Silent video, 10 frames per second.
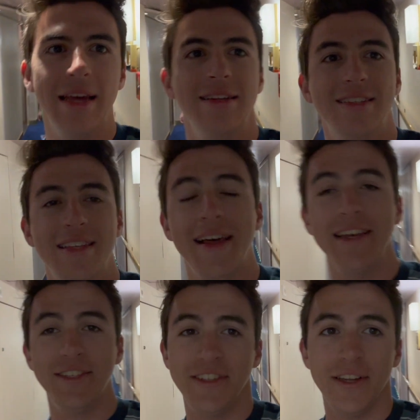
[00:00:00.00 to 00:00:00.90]
is the
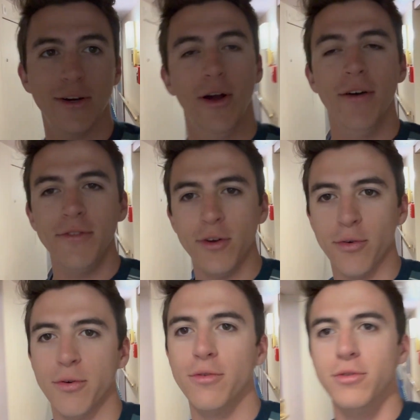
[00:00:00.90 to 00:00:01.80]
last dinner of the
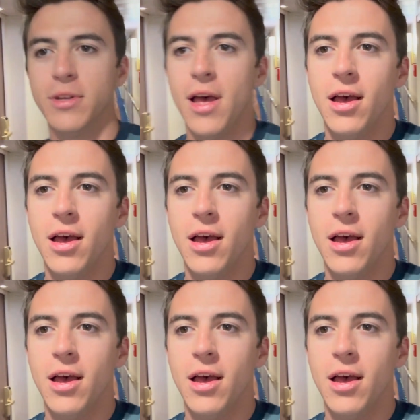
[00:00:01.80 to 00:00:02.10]
cruise,